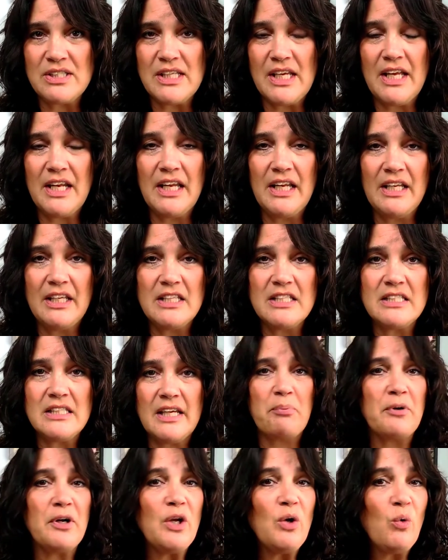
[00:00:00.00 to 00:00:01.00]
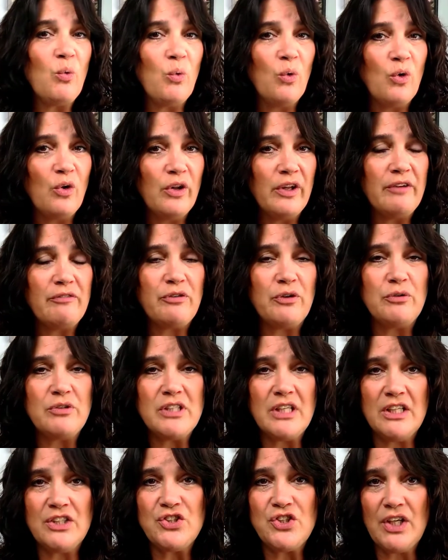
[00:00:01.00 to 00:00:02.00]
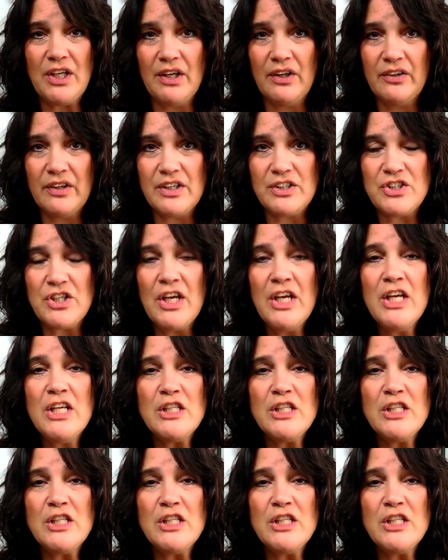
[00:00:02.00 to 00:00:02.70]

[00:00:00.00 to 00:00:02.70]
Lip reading: and it is pretty cool if you teach English